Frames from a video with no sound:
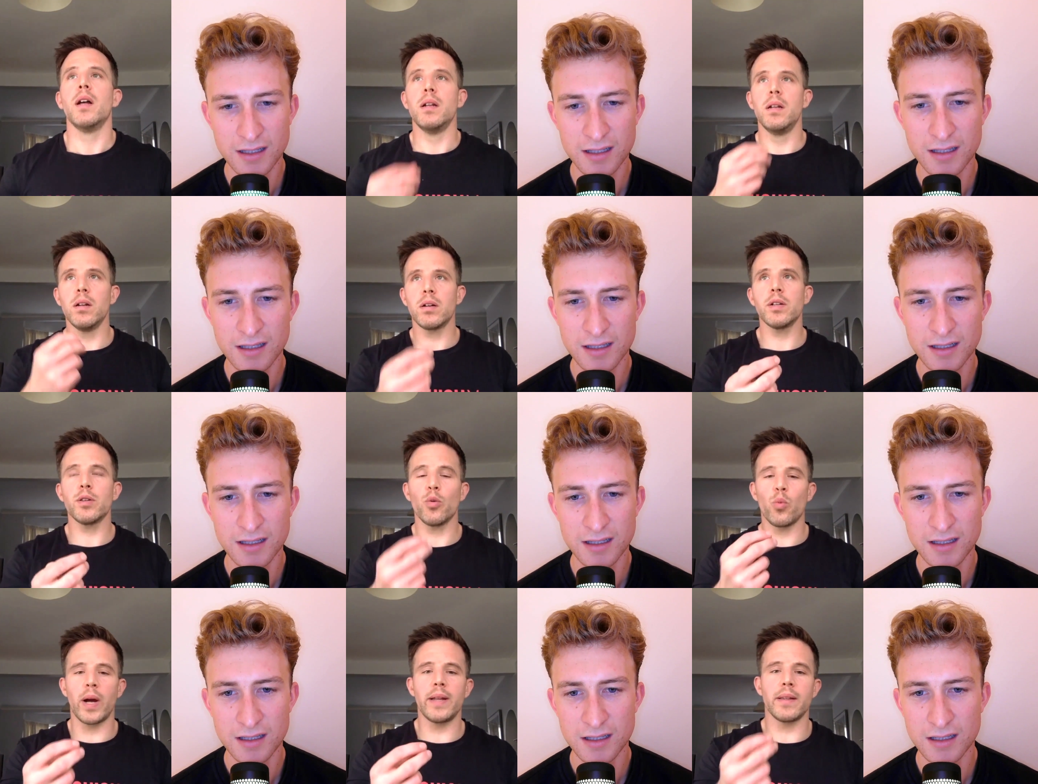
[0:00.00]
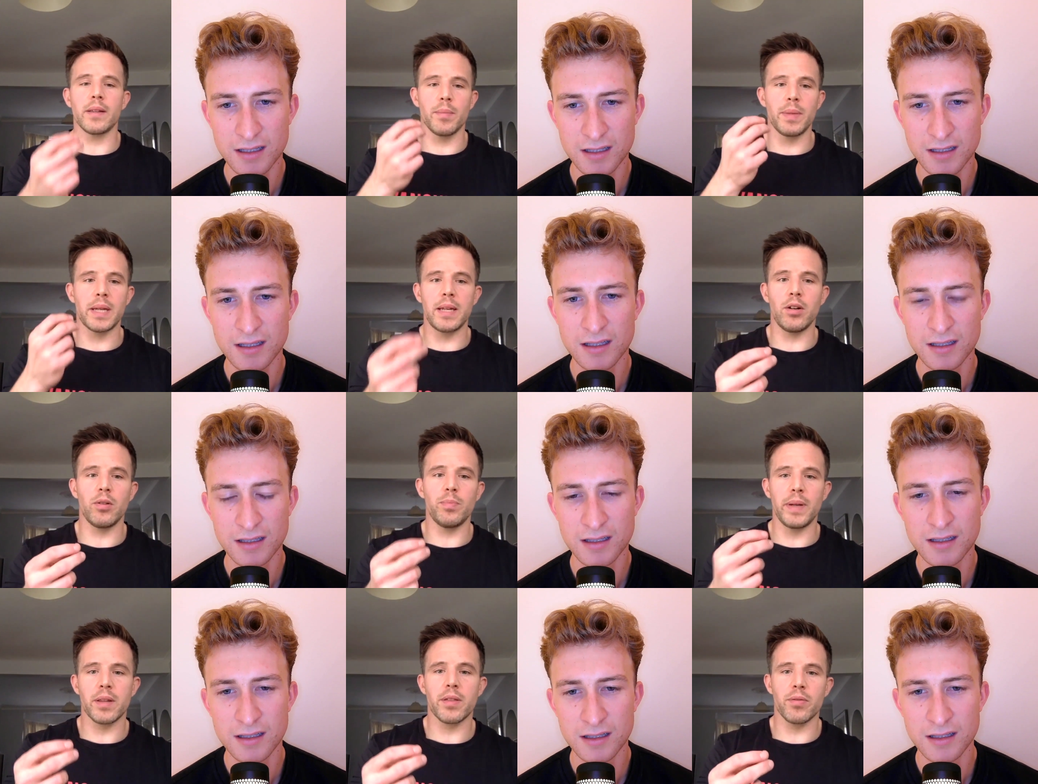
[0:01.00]
Speaker 1: Look at the way that the McGill
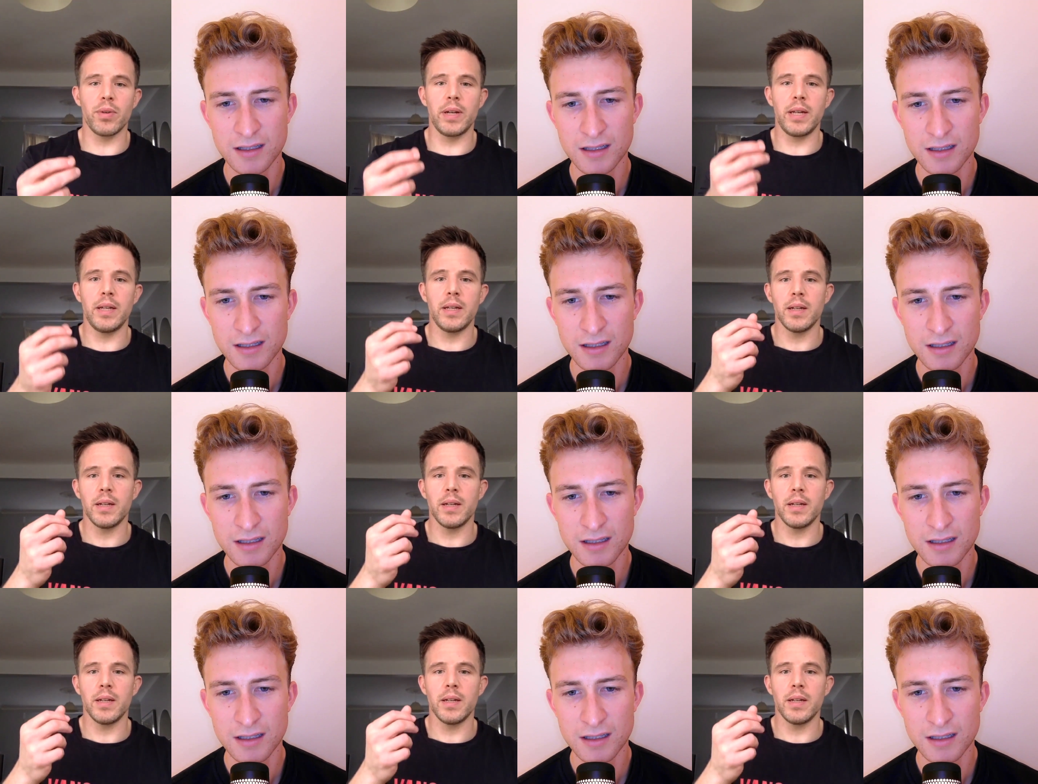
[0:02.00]
Big Three